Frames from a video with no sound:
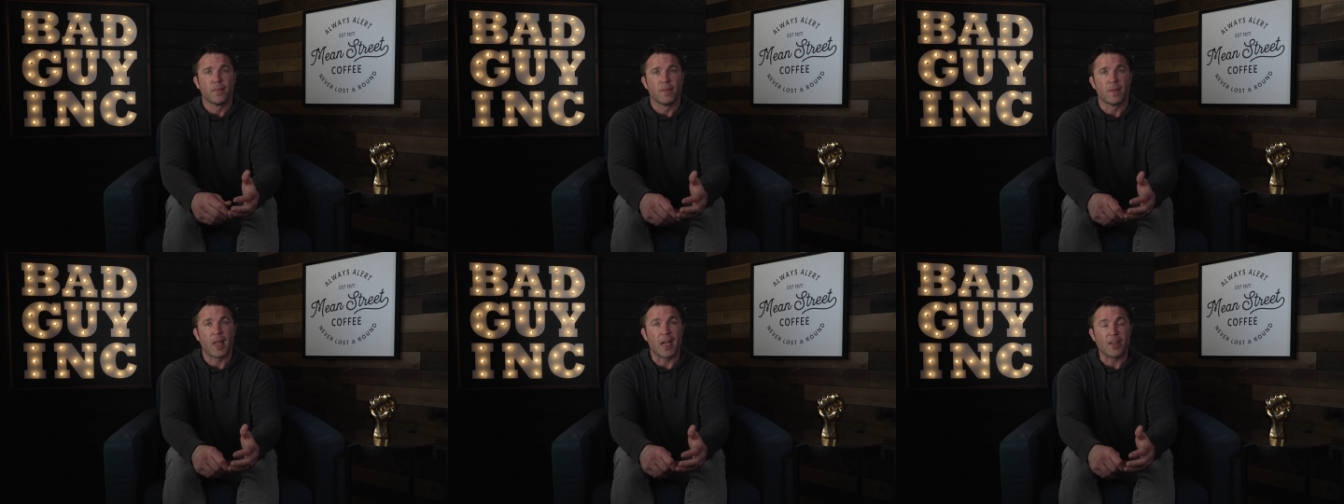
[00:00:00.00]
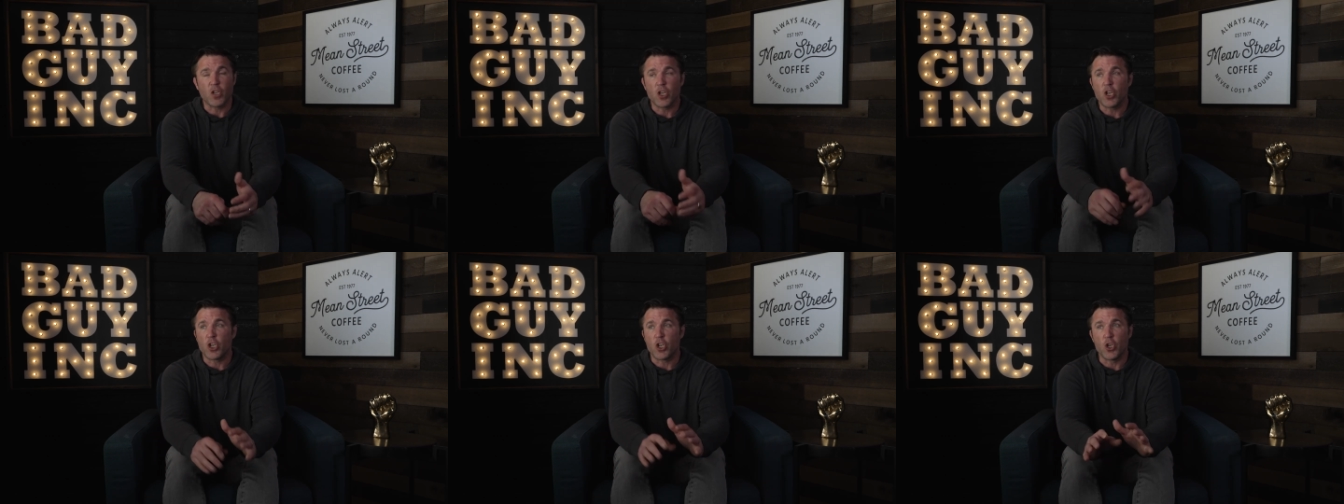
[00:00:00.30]

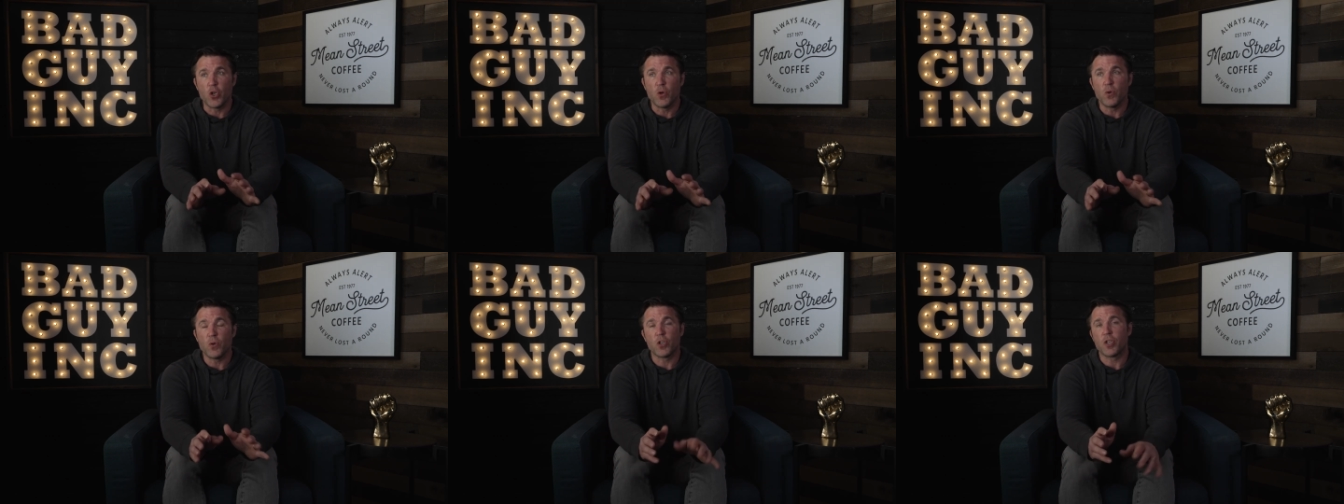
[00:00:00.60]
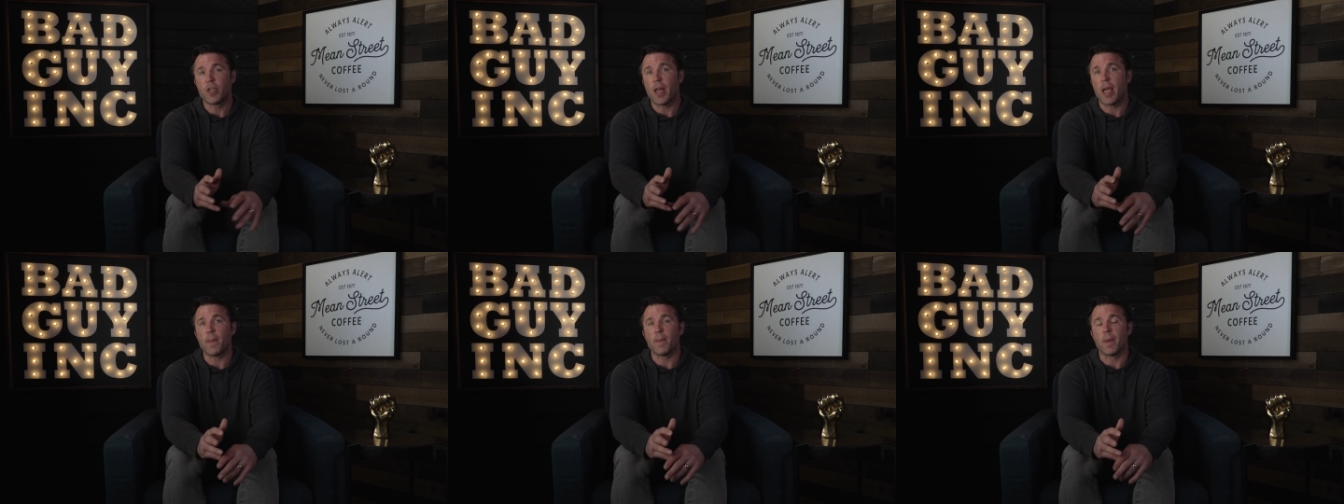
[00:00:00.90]
That's a huge
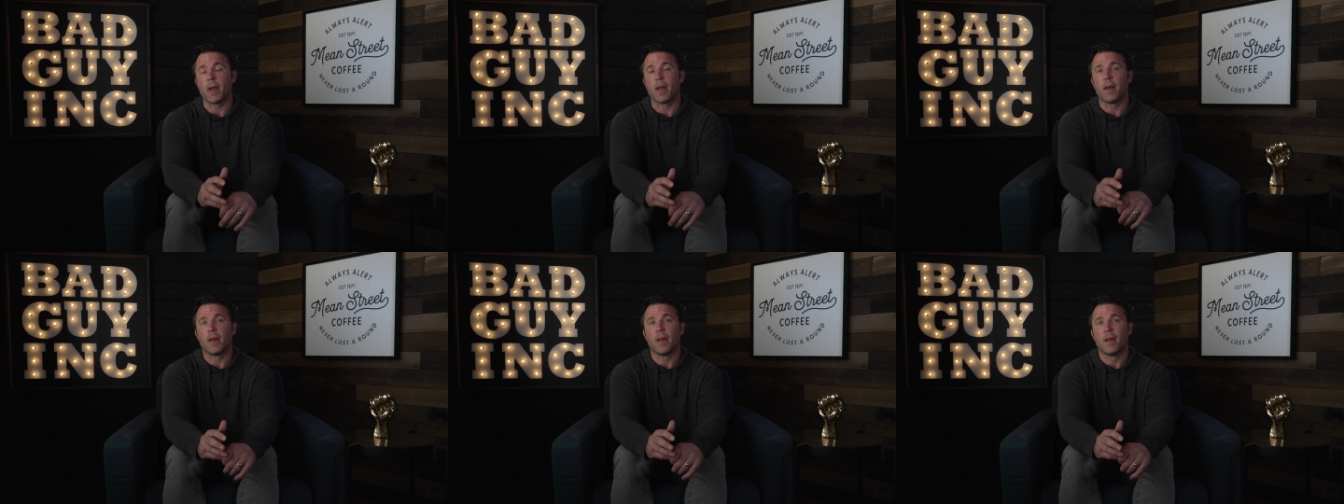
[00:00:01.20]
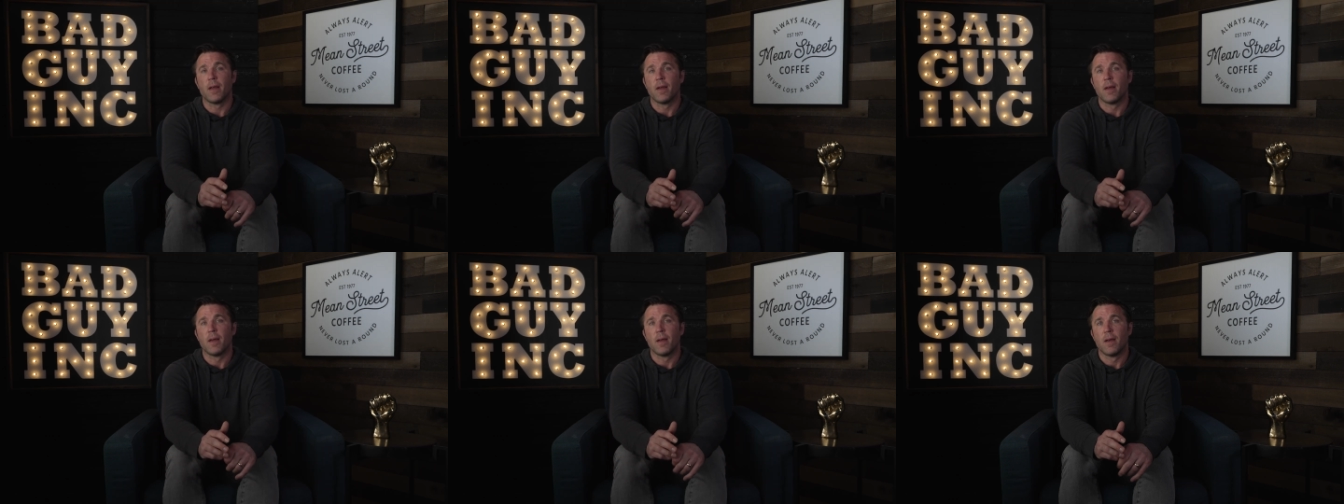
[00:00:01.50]
statement.
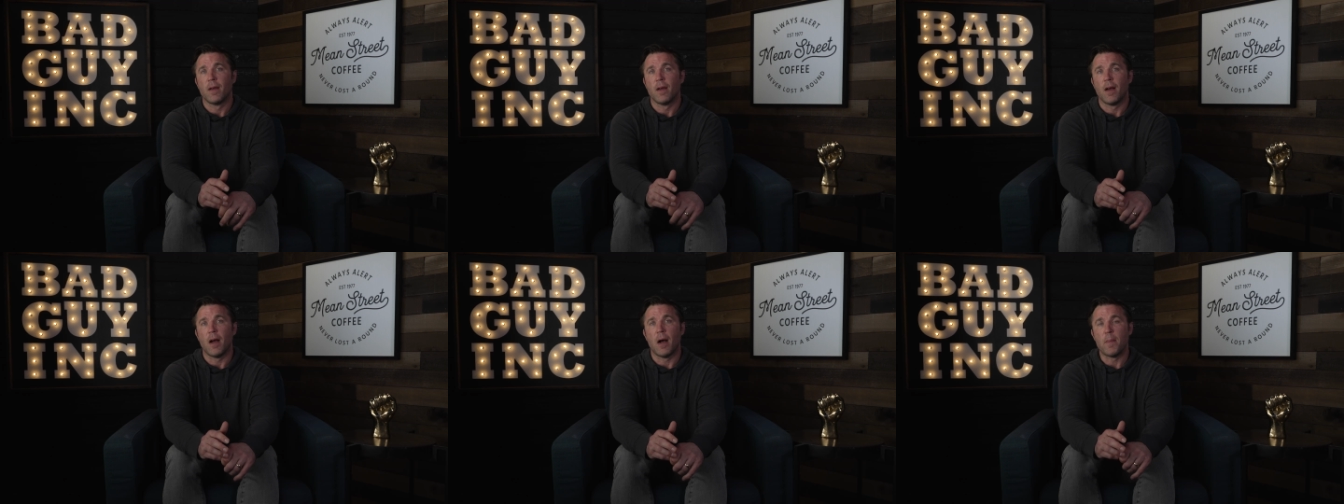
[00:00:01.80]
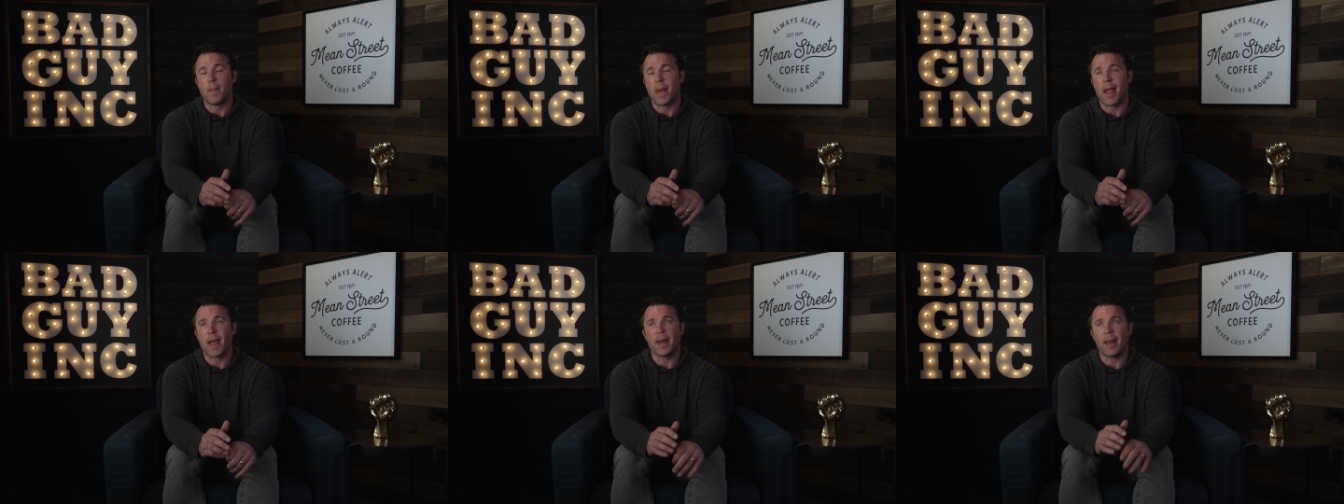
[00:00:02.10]

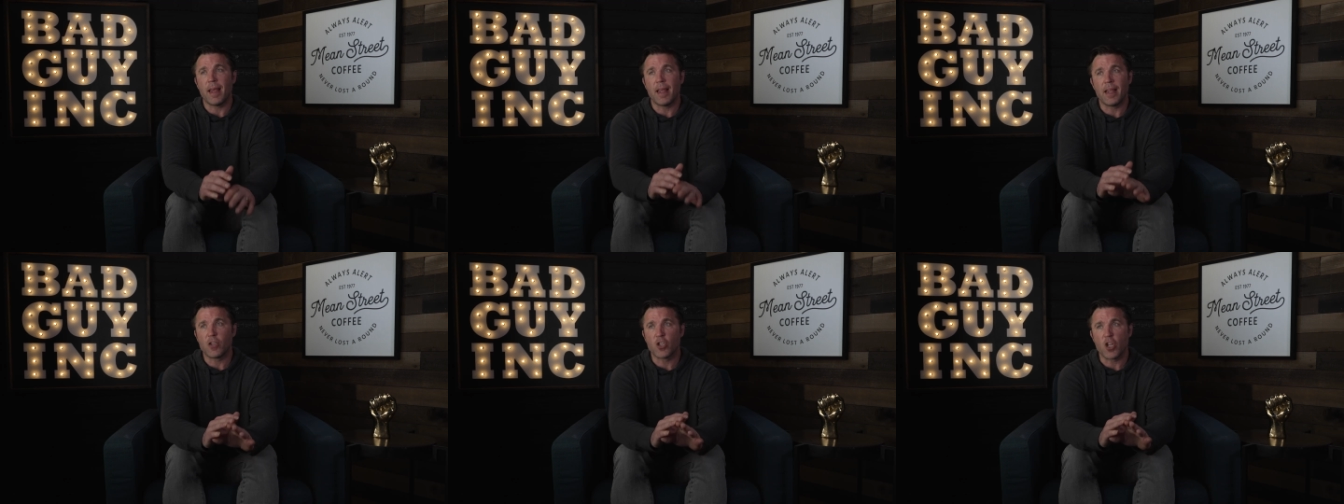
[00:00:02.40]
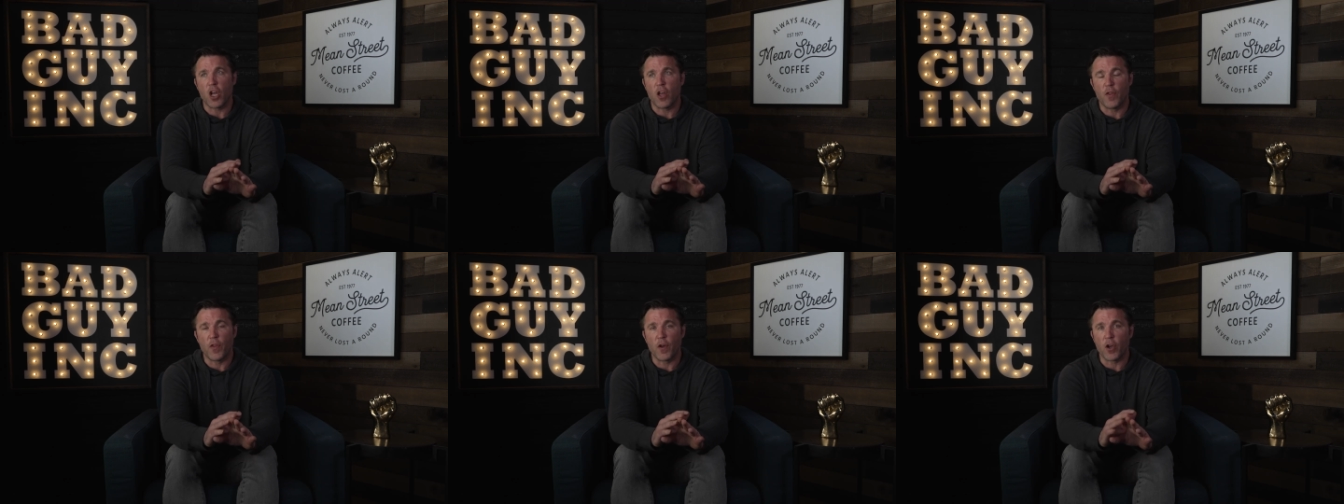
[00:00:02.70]
Amanda is
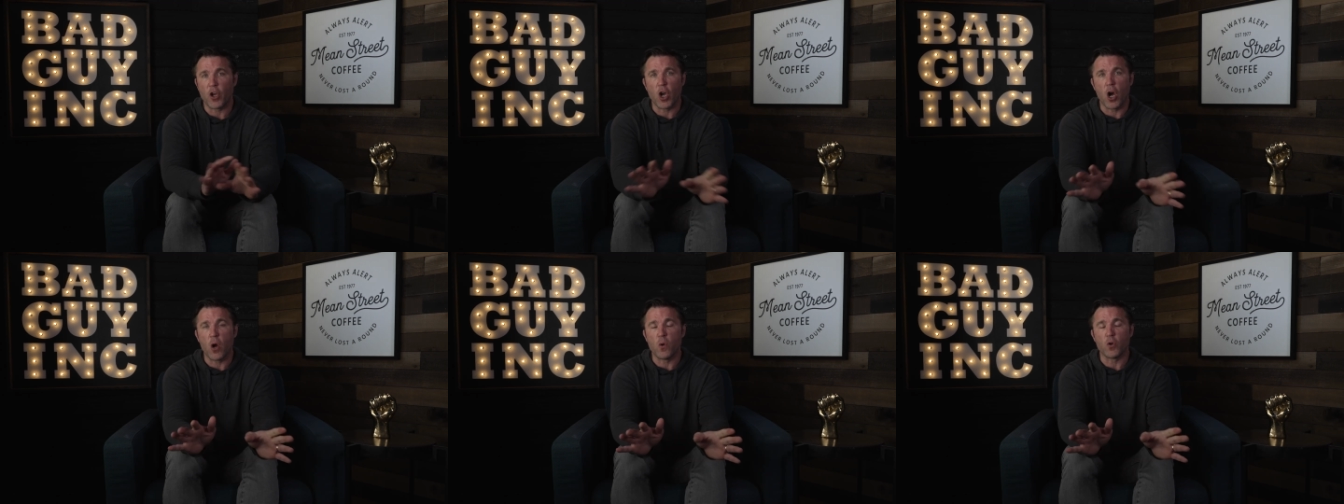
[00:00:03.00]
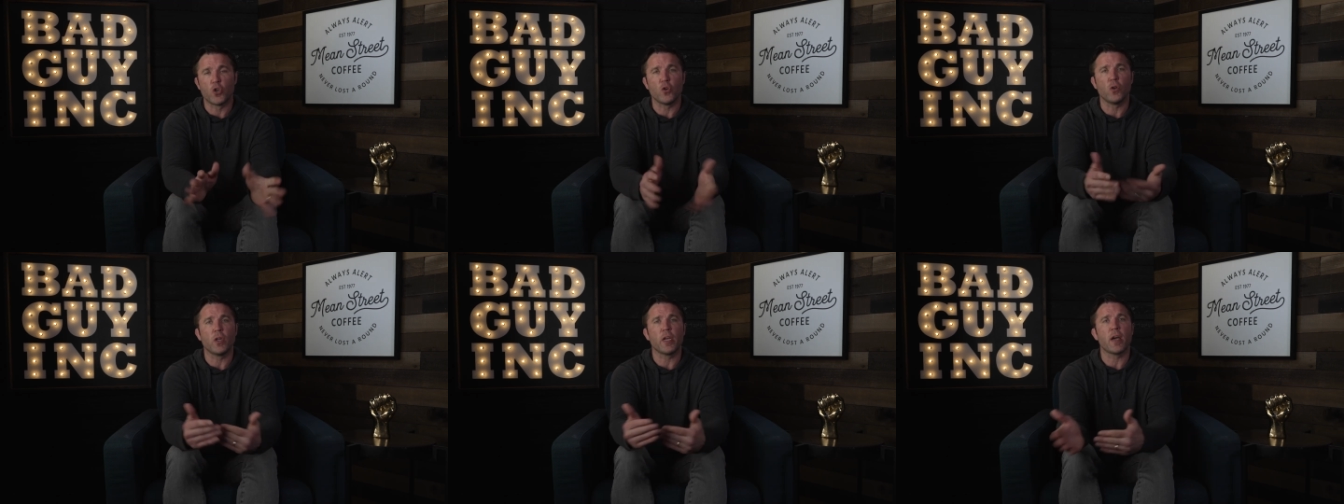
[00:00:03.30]
the
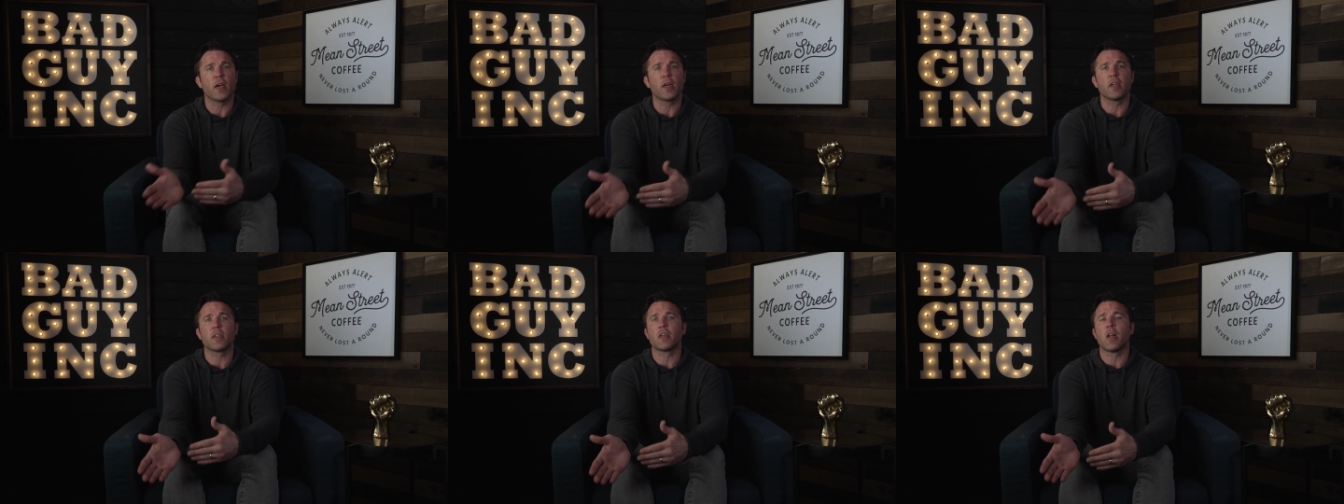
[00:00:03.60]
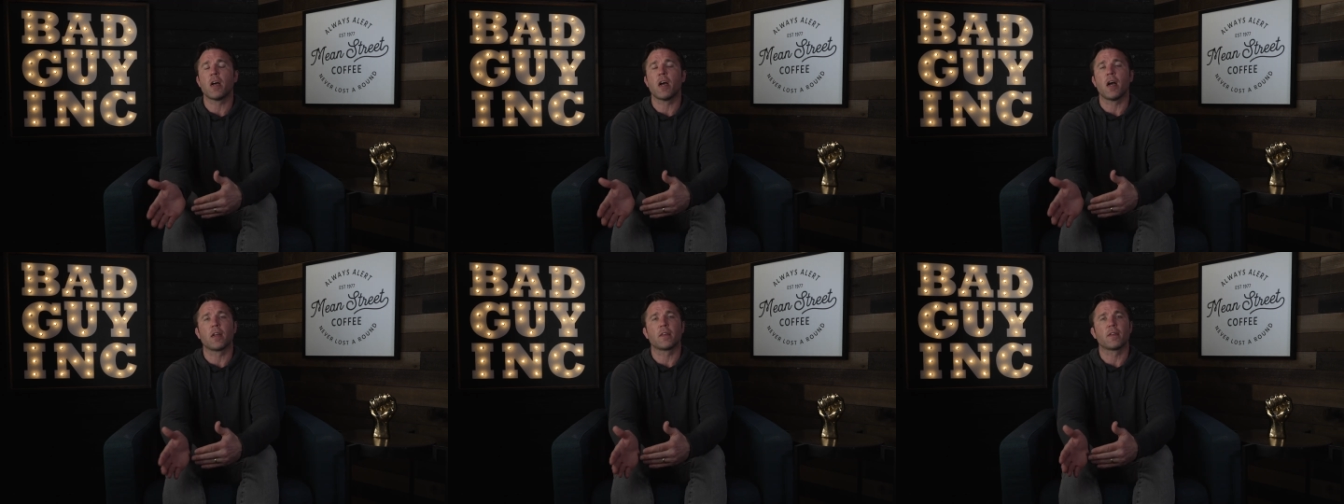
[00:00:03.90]
GOAT. Juliana is
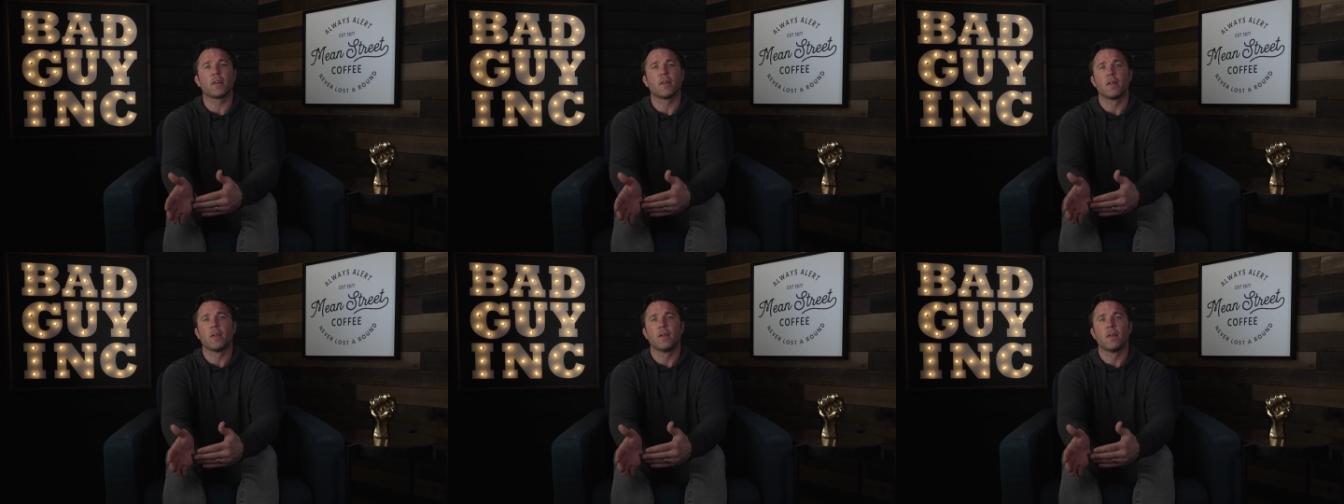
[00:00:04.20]
not.